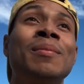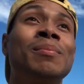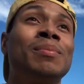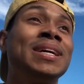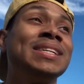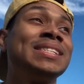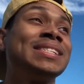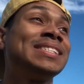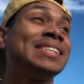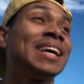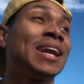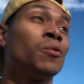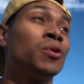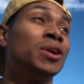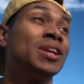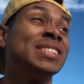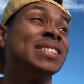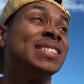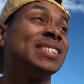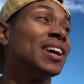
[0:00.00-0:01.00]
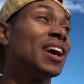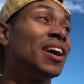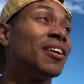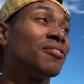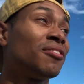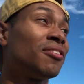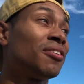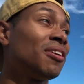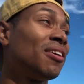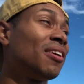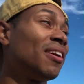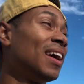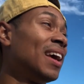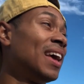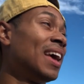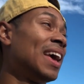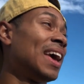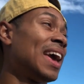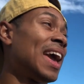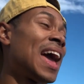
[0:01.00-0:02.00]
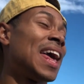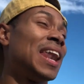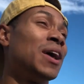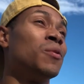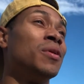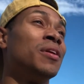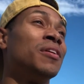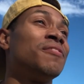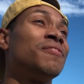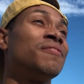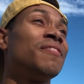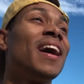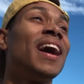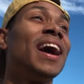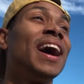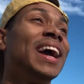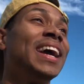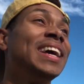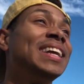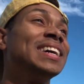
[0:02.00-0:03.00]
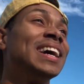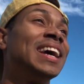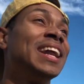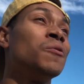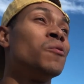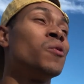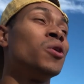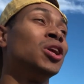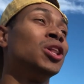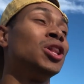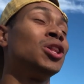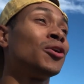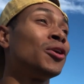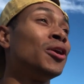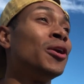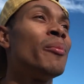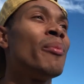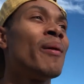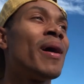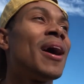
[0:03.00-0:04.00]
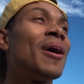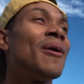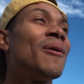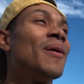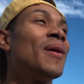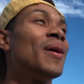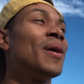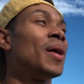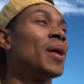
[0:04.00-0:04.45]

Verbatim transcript: places that I want to discover and I want to find and I want to learn about.